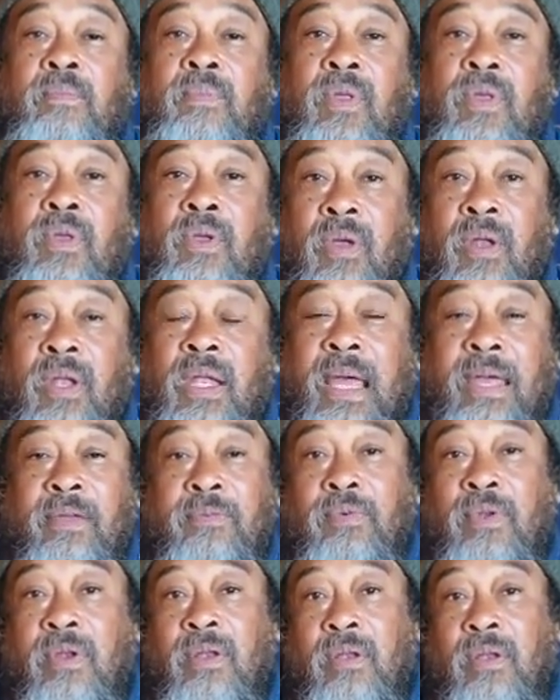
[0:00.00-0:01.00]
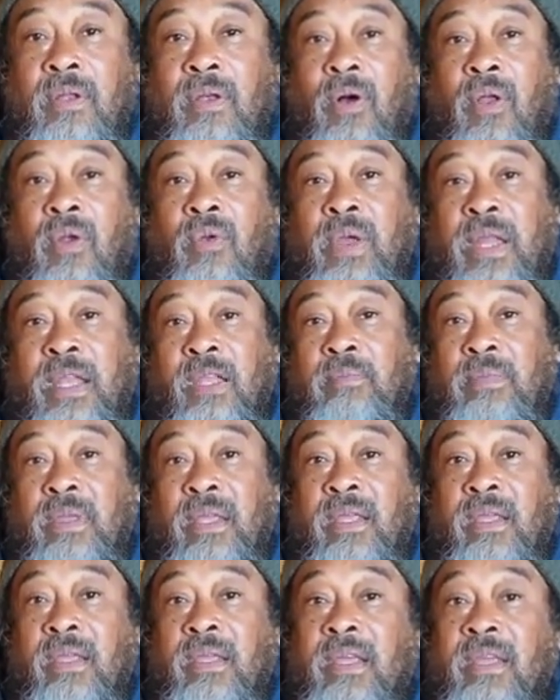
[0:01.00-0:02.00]
your life will already
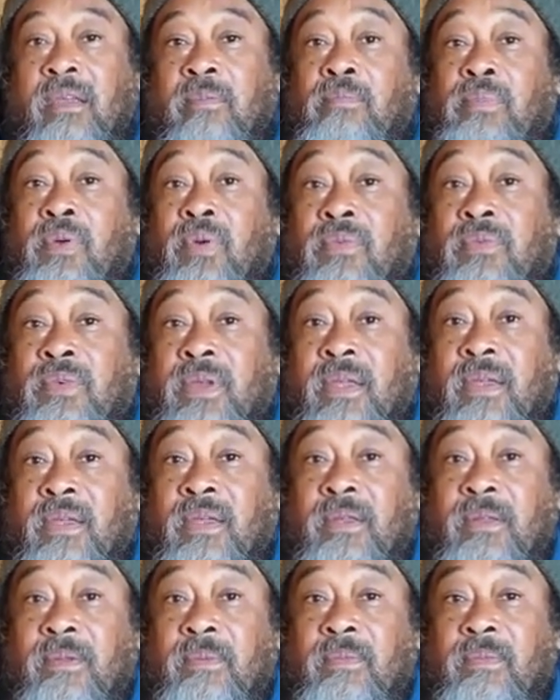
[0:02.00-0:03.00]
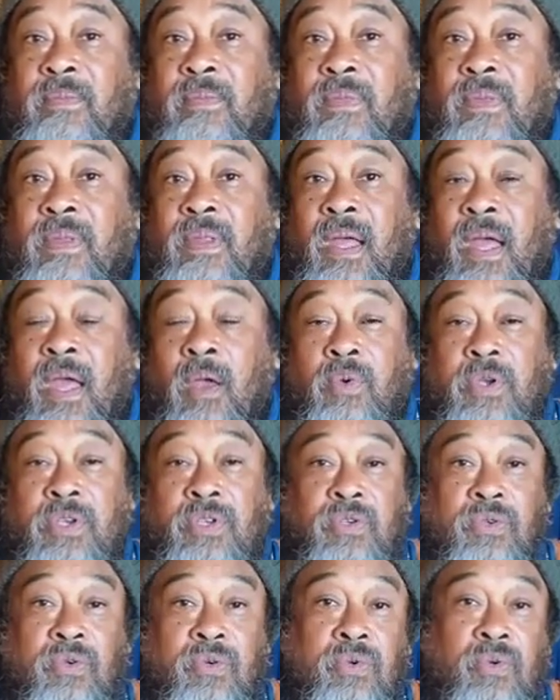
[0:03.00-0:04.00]
be improving. I
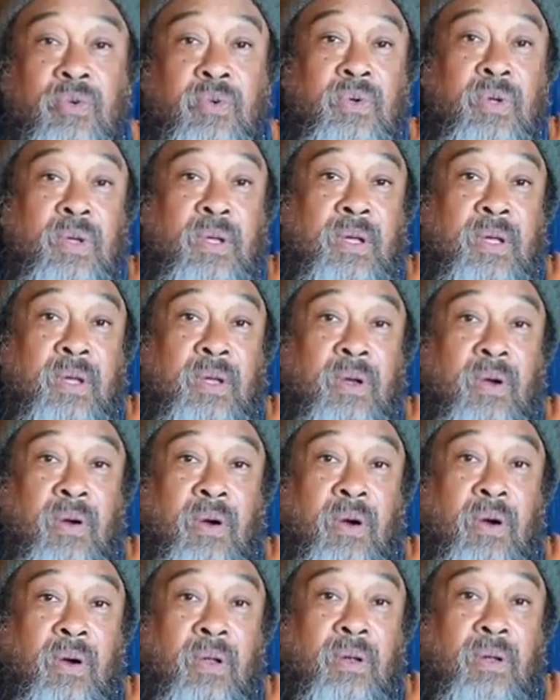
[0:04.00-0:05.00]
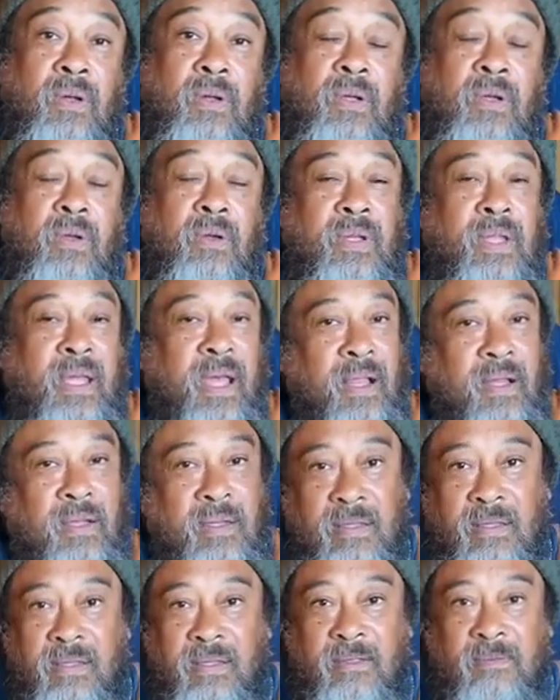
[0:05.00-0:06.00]
wish you all good
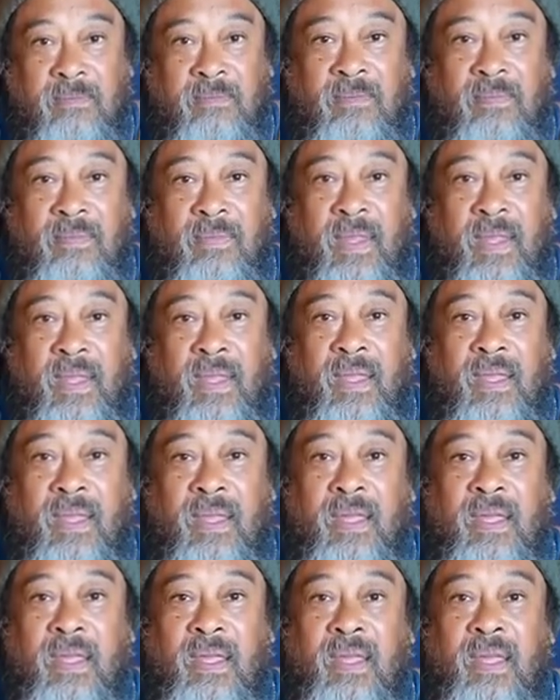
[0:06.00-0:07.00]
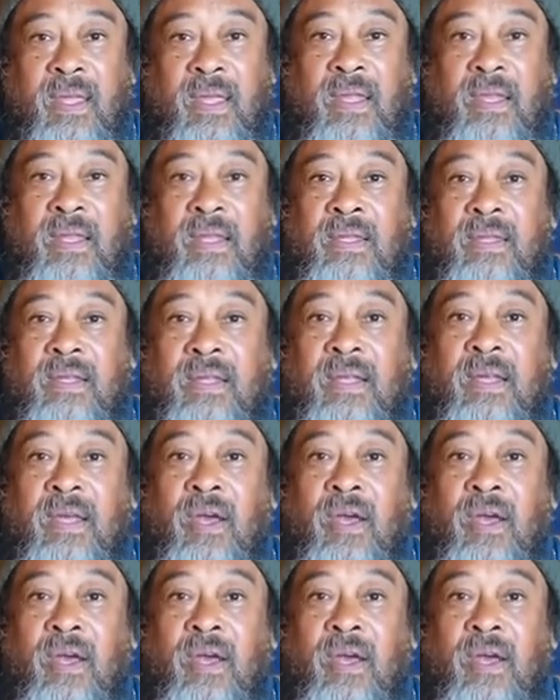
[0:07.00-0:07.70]
health and